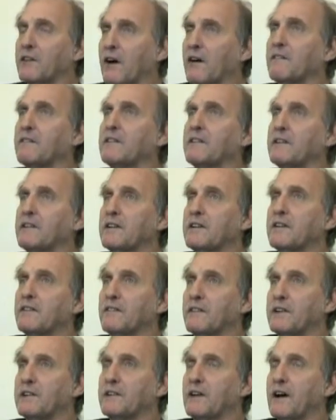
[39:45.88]
Normally,
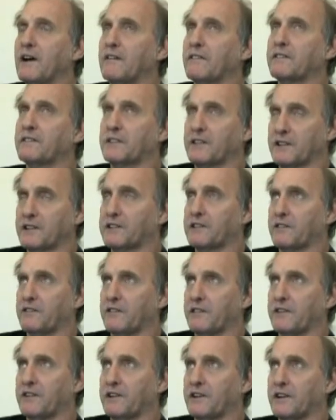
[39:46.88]
when you have
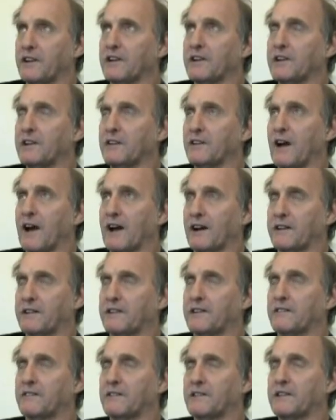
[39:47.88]
schizophrenia, you
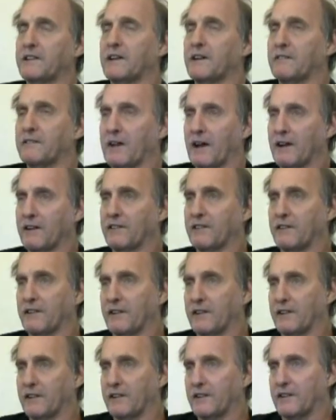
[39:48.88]
act within a
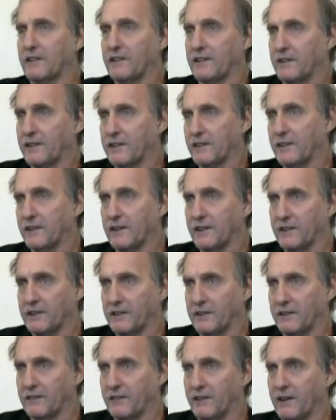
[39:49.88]
boundary in a
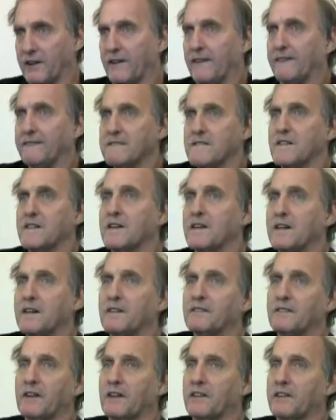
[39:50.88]
certain way.
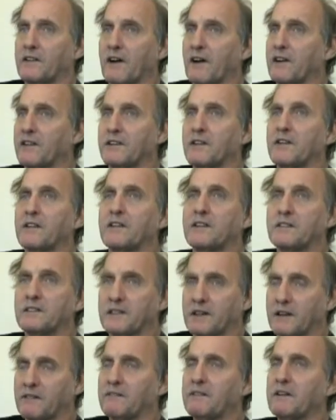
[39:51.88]
But there are
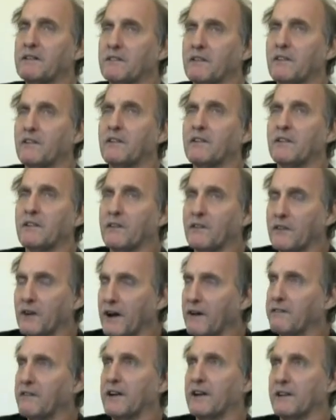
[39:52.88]
some people who
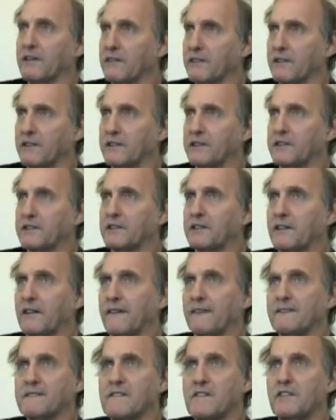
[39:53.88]
have that illness
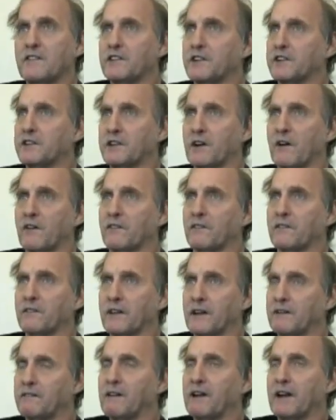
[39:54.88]
who just don't.
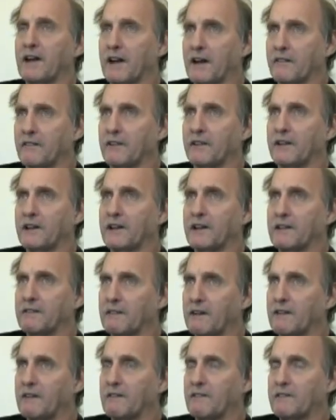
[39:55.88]
They may have it, and they
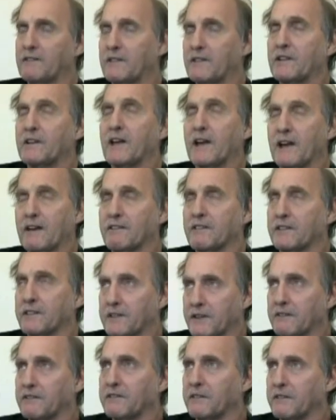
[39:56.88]
may have the
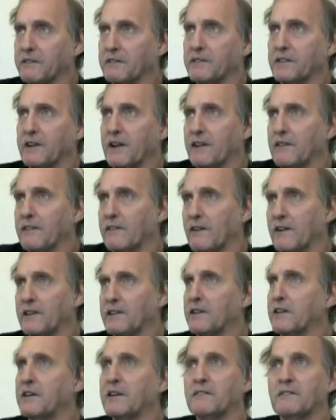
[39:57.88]
symptoms and
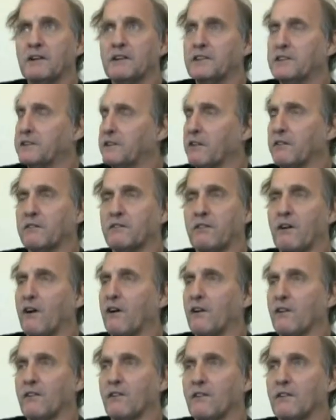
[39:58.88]
otherwise, but just don't
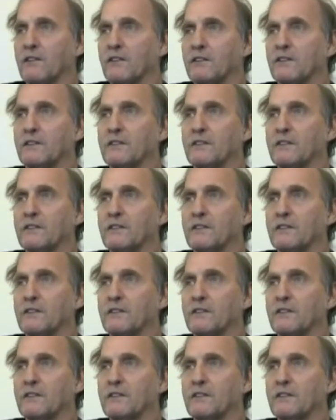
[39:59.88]
follow.